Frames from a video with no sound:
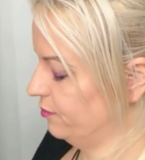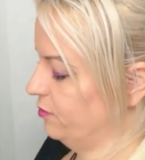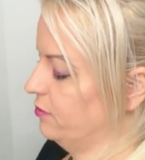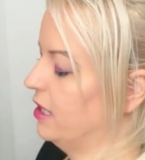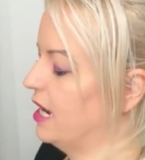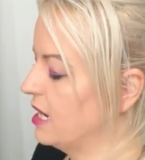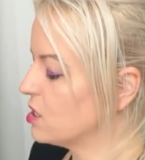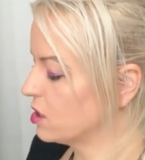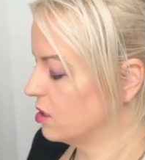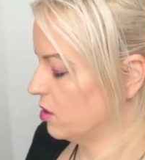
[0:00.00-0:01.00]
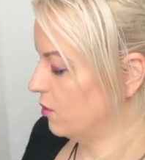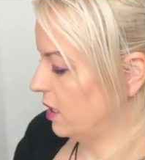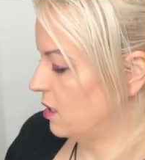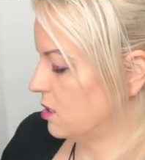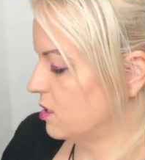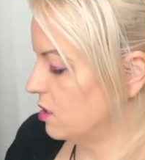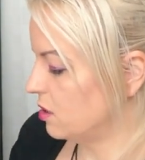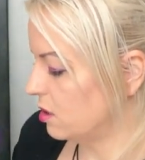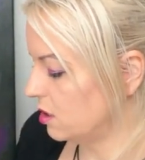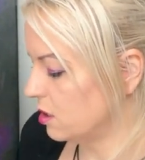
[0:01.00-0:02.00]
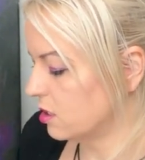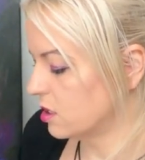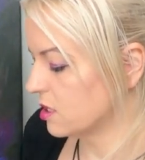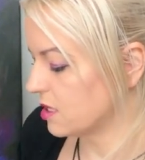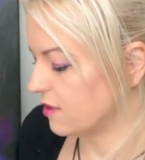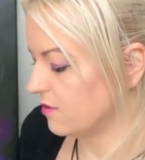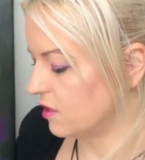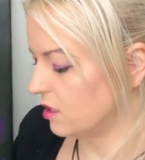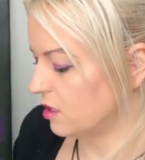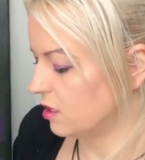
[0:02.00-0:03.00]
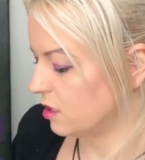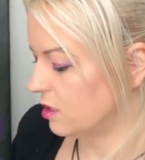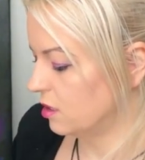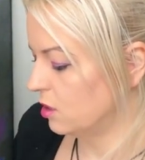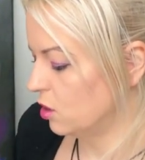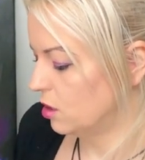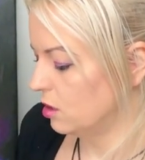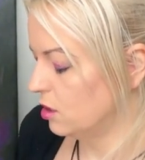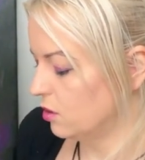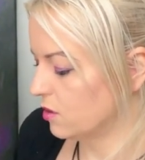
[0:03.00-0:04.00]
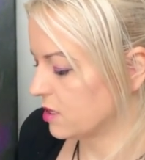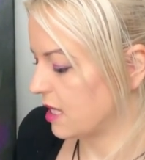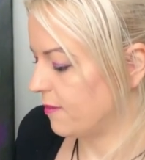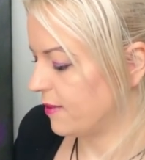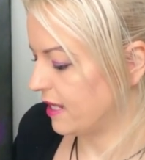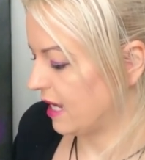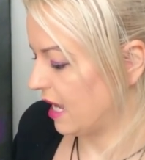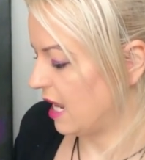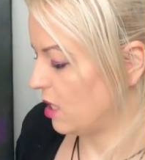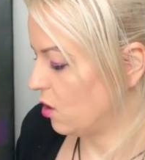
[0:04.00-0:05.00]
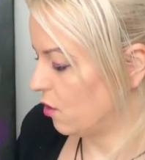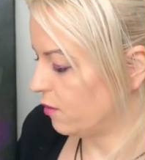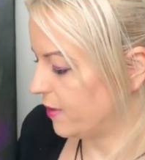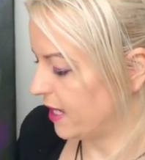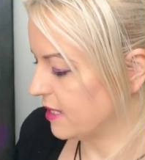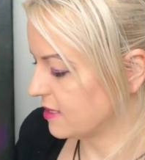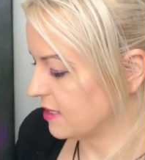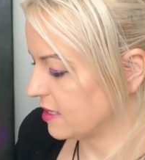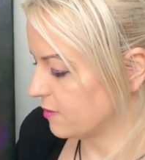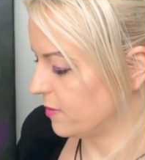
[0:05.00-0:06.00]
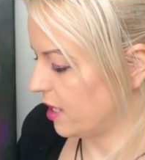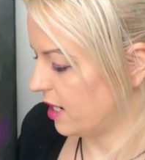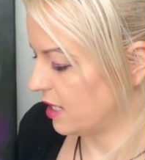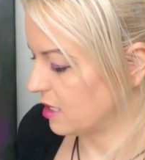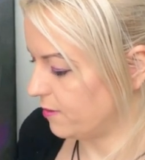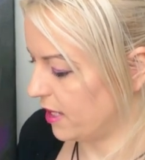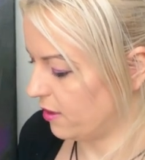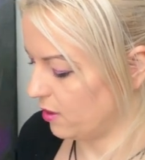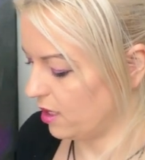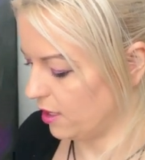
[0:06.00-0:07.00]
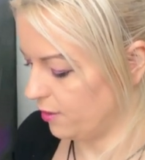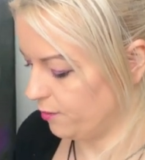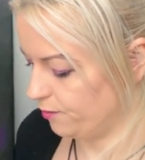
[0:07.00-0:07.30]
Right, Queen of Swords, let's have a look. What's happening in your person's mind about you?